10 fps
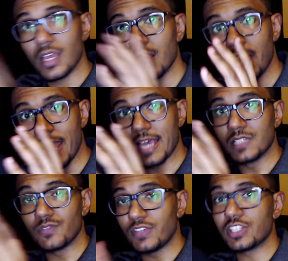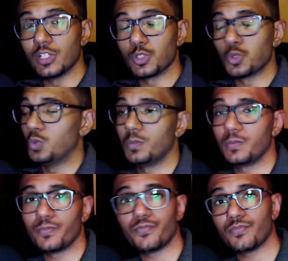as V Skill 2.
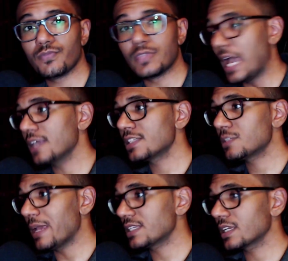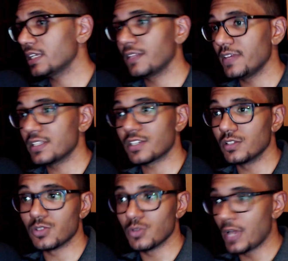That's basically the V Skill
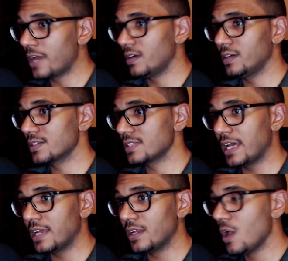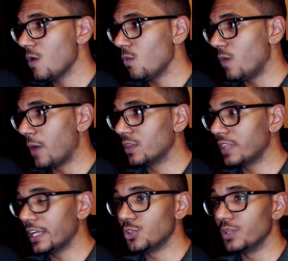2. I don't understand why would
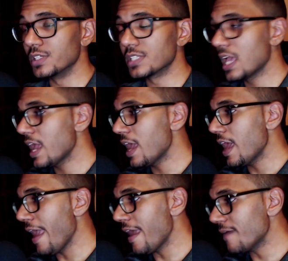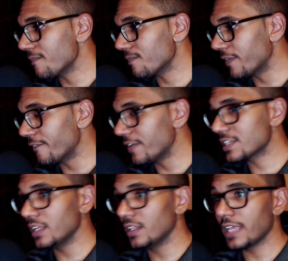they do this. The V
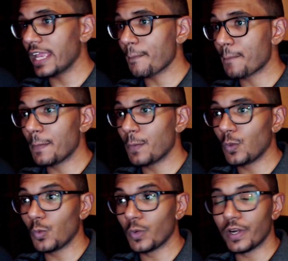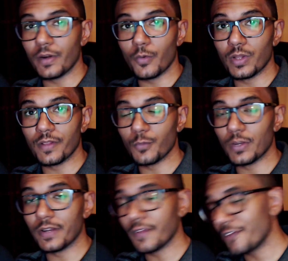Skill people were when they,
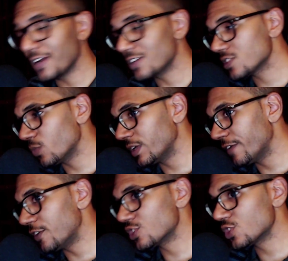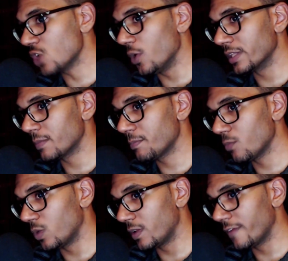when they first when they first saw it
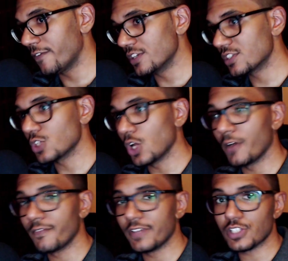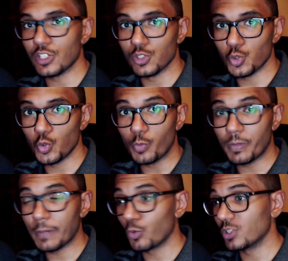when they first saw V Skill 2,
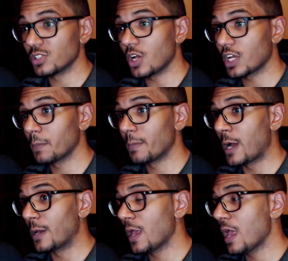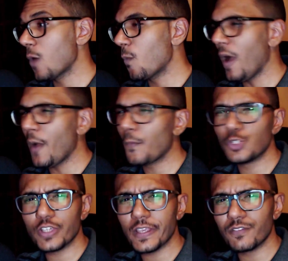people were talking about why would
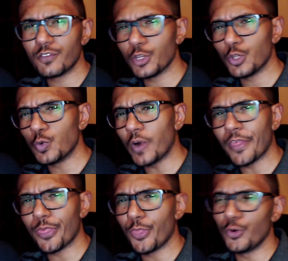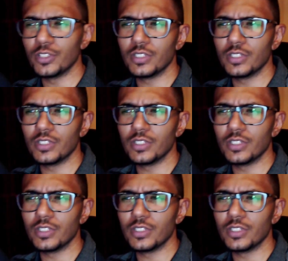you give Ryu a third